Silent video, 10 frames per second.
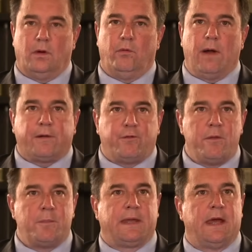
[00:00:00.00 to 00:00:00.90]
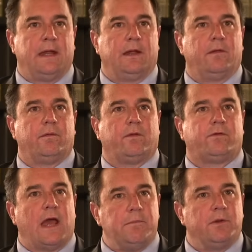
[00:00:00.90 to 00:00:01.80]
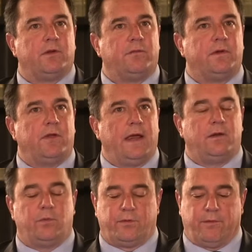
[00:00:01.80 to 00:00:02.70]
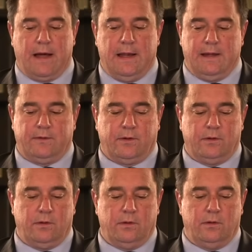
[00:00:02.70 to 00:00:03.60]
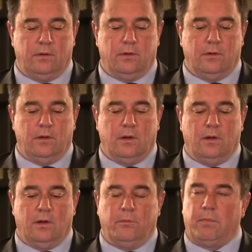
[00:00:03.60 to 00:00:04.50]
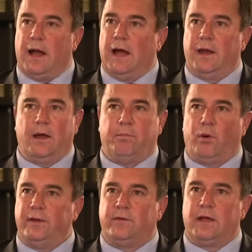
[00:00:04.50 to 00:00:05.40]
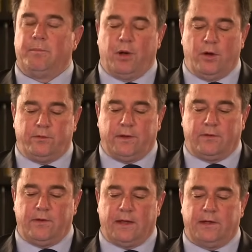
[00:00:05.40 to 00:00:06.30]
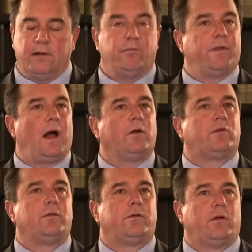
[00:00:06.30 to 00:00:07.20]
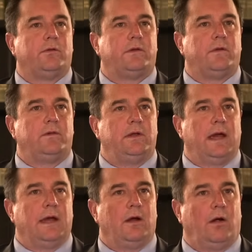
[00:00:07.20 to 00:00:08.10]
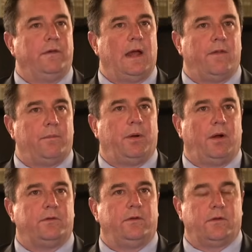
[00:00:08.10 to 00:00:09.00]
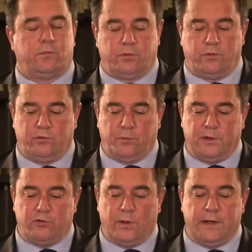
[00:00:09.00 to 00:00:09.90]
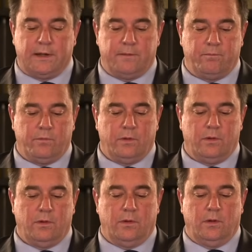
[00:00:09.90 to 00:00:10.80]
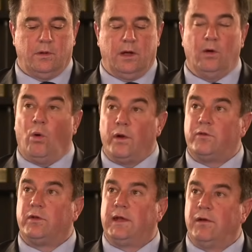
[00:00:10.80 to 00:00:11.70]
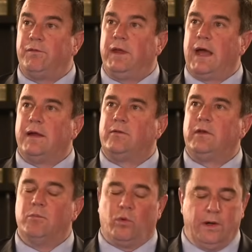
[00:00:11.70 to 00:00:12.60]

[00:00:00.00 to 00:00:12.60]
Right from the beginning, the statement of intent was violated by appointing a bloated executive without consulting the DA on the other parties that were to be joining, in order to give the ANC more